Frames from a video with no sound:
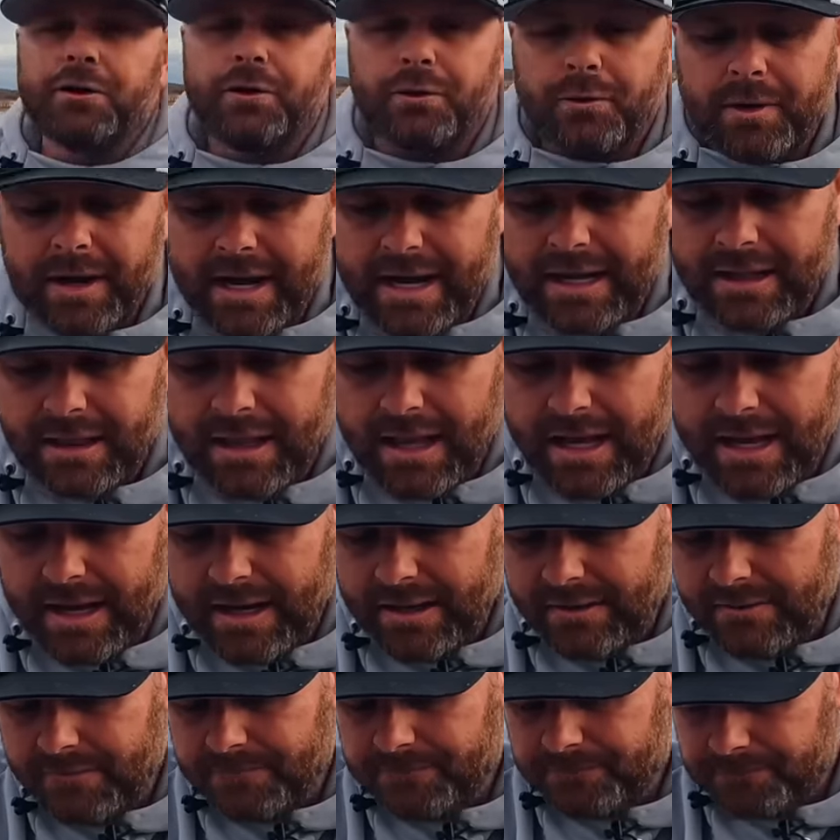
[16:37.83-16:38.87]
great
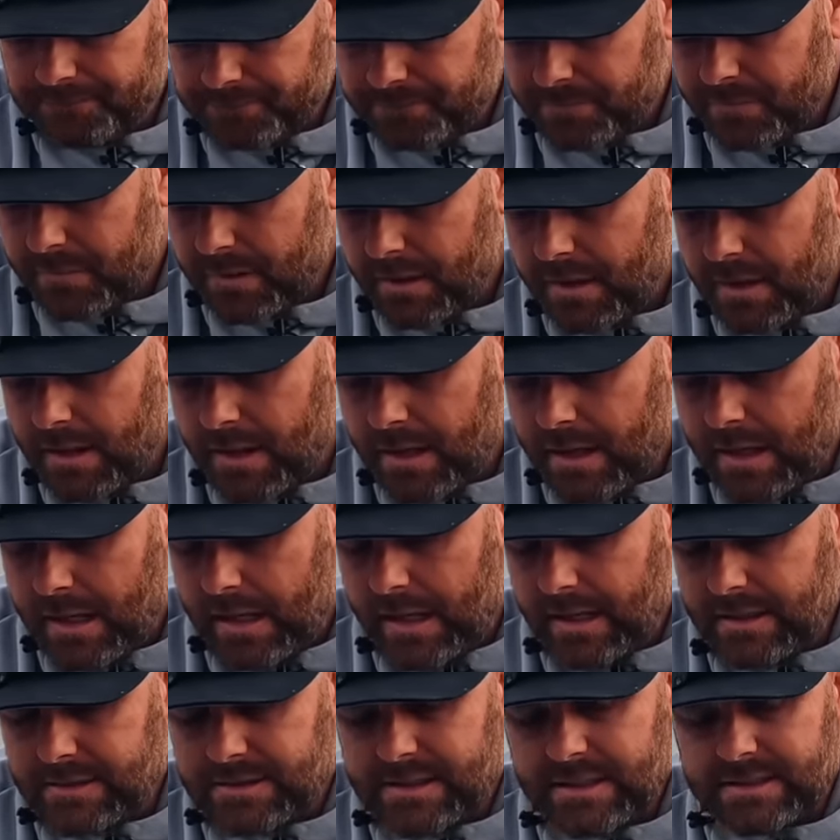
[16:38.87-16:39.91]
line
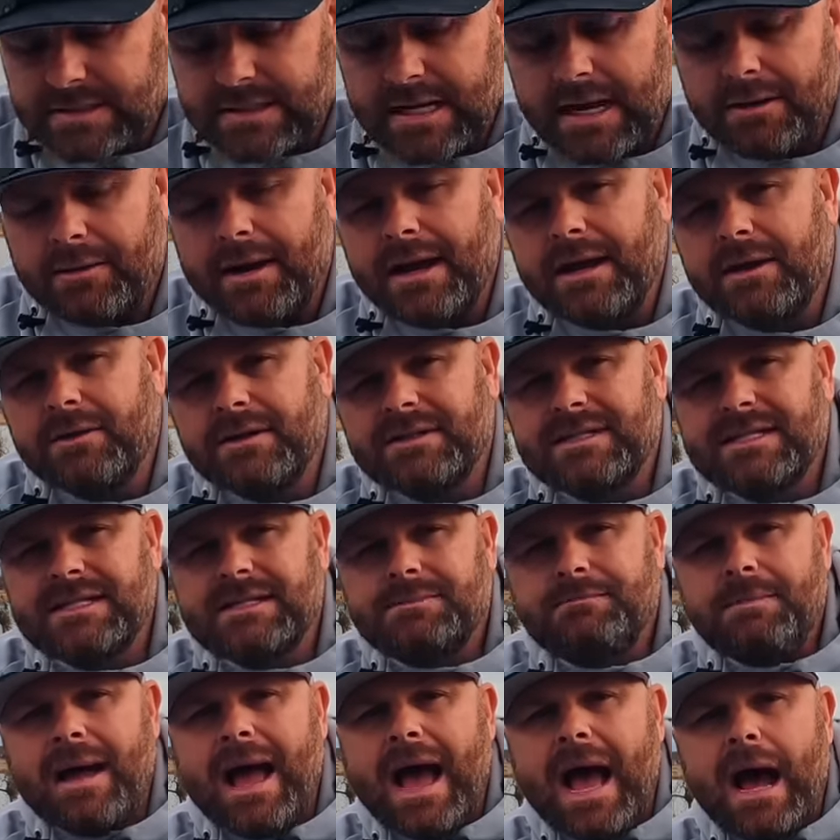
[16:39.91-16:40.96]
is this guy right here. This is
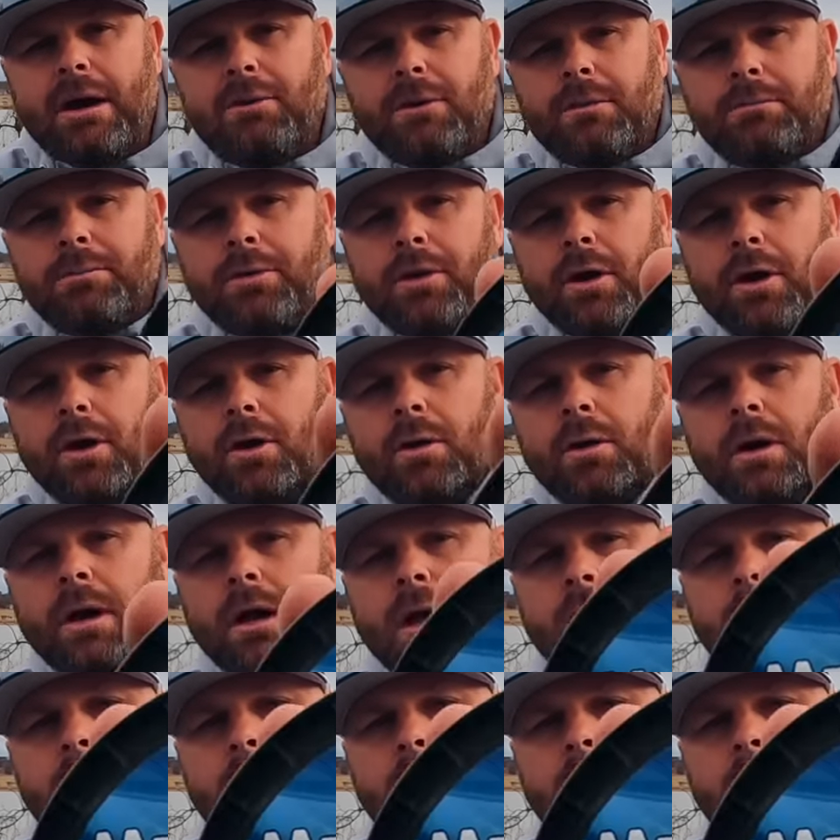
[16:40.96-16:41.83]
Power Pro